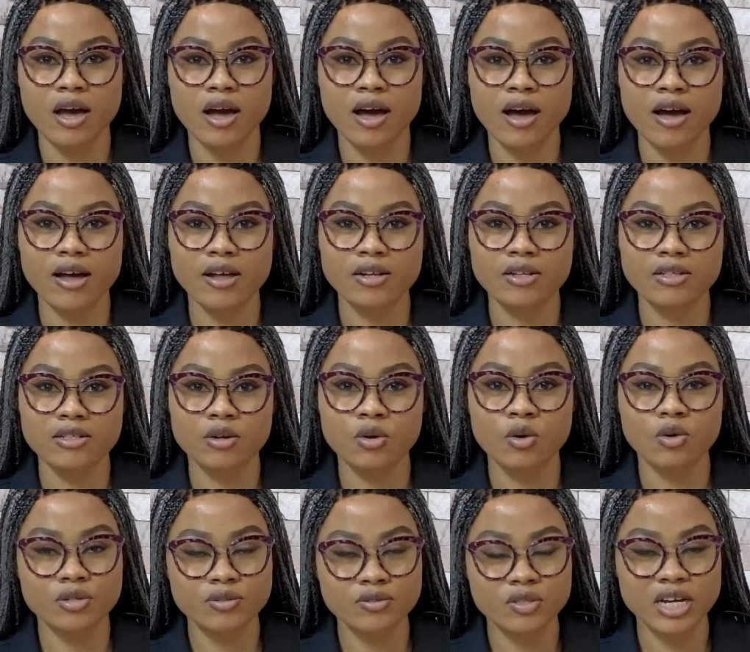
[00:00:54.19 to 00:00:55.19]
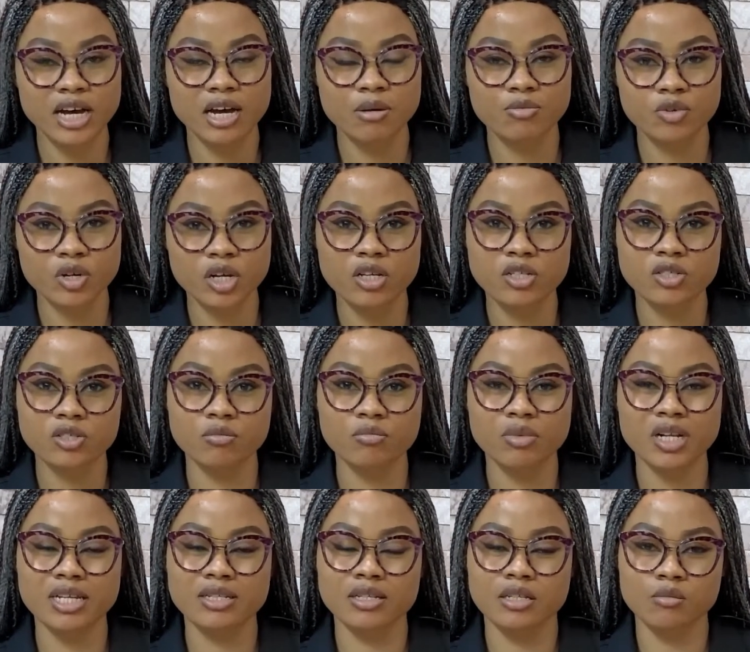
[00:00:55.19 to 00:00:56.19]
And a lot of time, religion
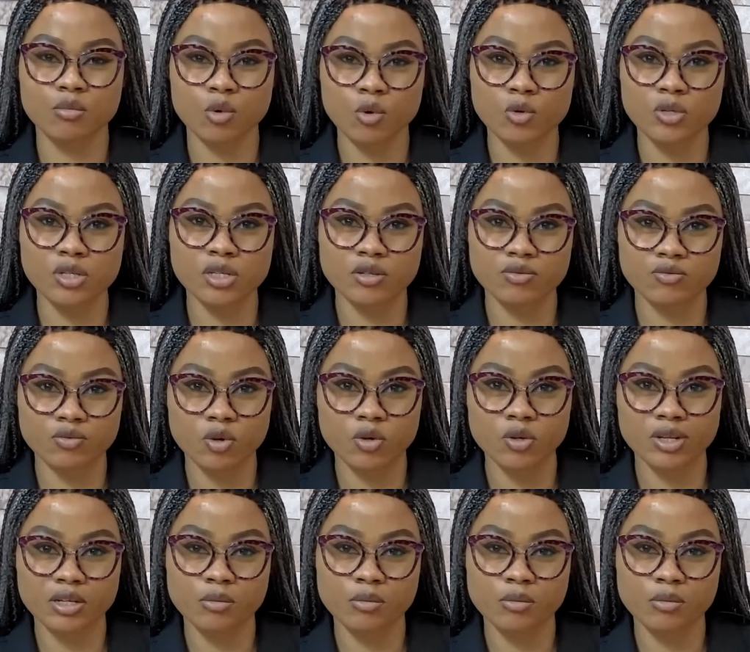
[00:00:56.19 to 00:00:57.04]
plays an important role,